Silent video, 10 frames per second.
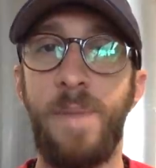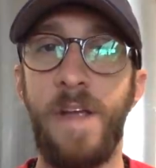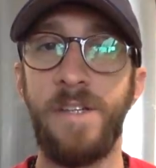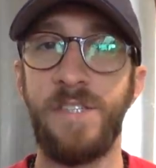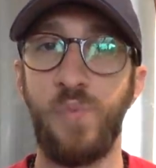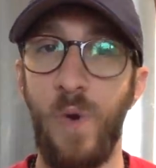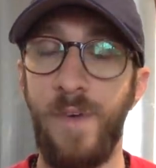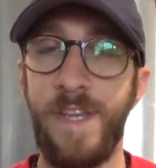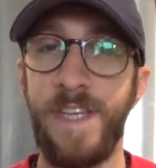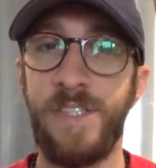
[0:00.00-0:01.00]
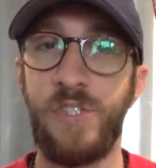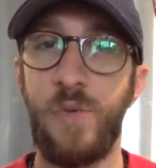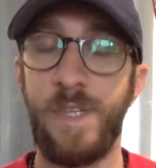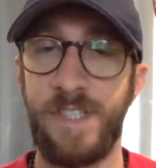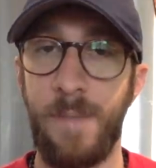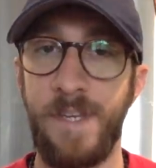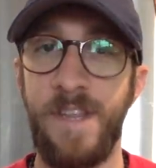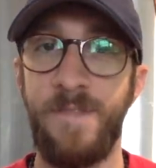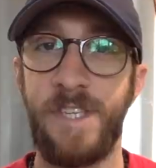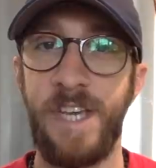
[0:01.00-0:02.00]
Bears' willingness to accept an
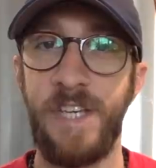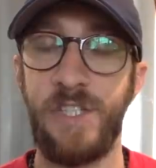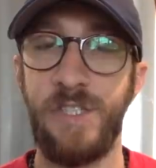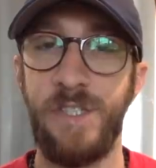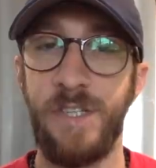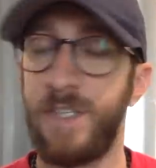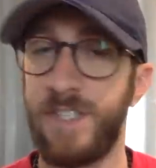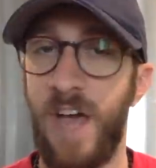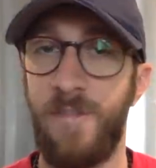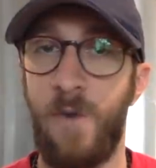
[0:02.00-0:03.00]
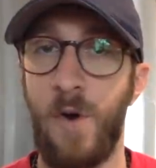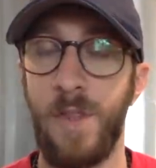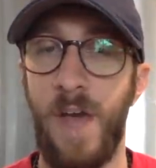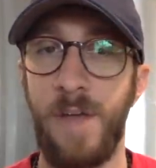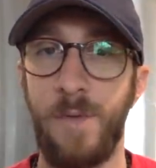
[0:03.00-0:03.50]
invitation does not fall in line